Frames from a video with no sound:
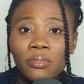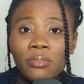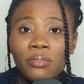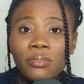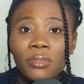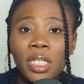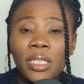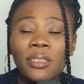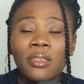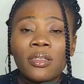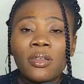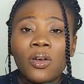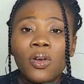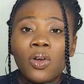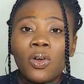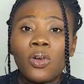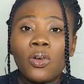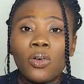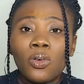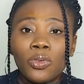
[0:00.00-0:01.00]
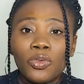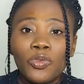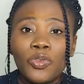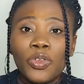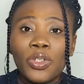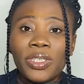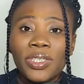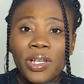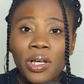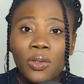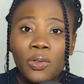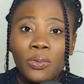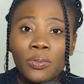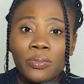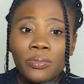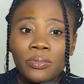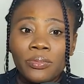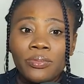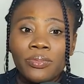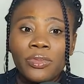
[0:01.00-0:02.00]
Now they call code for Italo.
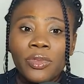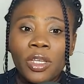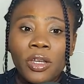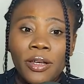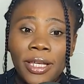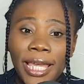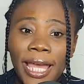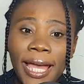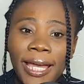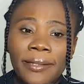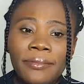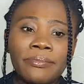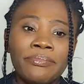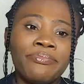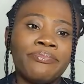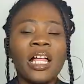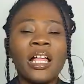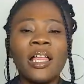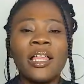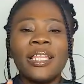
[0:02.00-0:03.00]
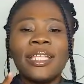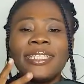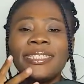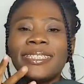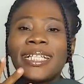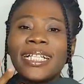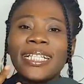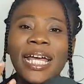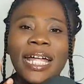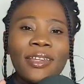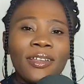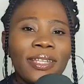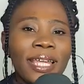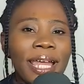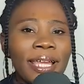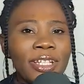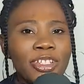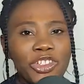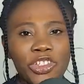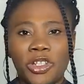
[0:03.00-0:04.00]
Okay? Then another
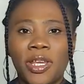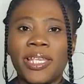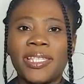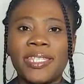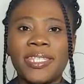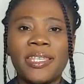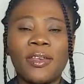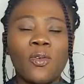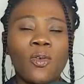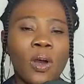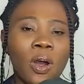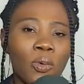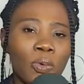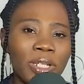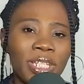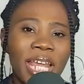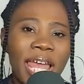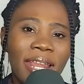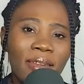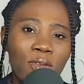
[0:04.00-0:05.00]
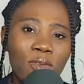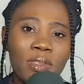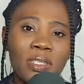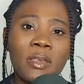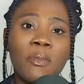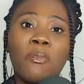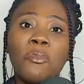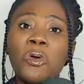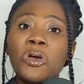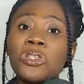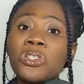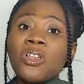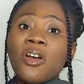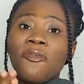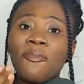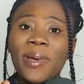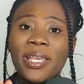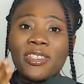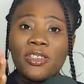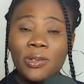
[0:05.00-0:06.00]
interesting one, which I know say most
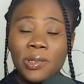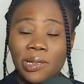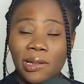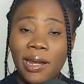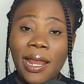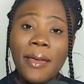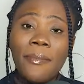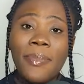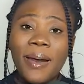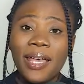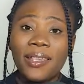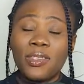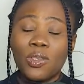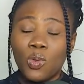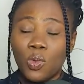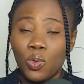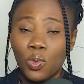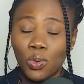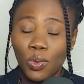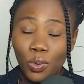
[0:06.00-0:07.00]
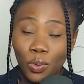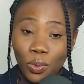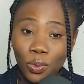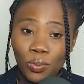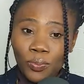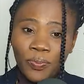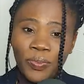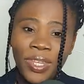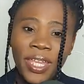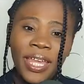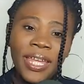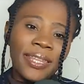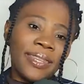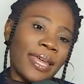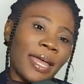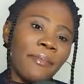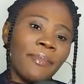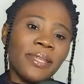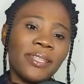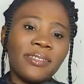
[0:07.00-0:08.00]
of my subscribers go know.
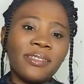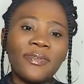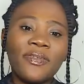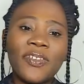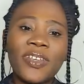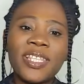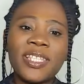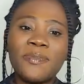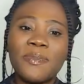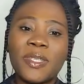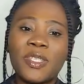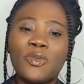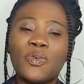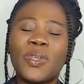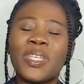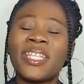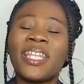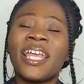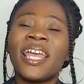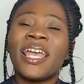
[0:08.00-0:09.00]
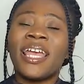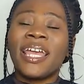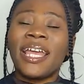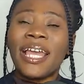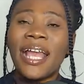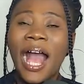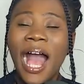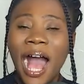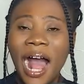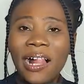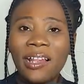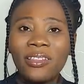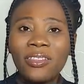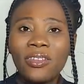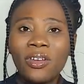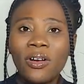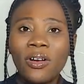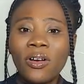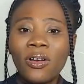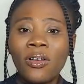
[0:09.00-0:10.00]
Now the difference between
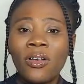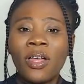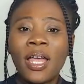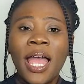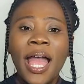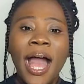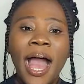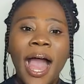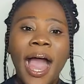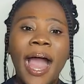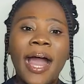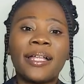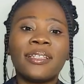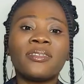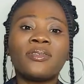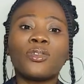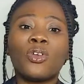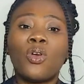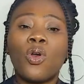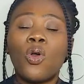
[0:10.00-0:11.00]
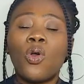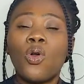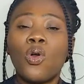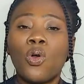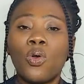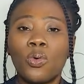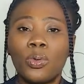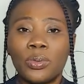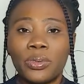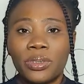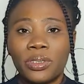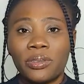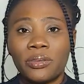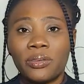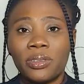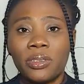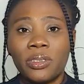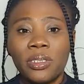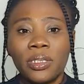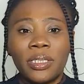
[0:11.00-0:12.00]
caldo and cold.
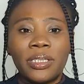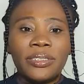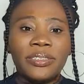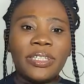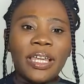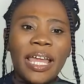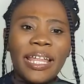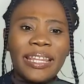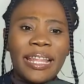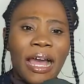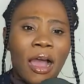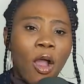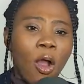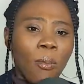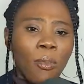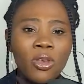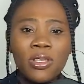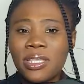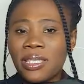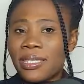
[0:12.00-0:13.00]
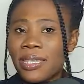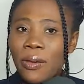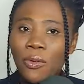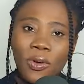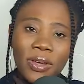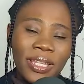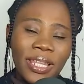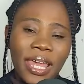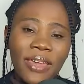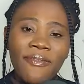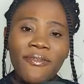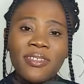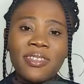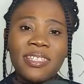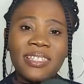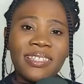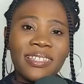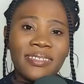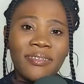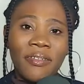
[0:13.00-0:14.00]
They're now almost the same way they even
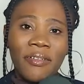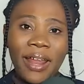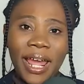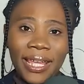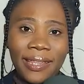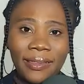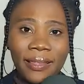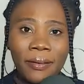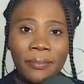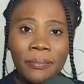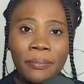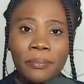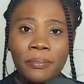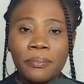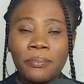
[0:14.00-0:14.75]
sit in the right term.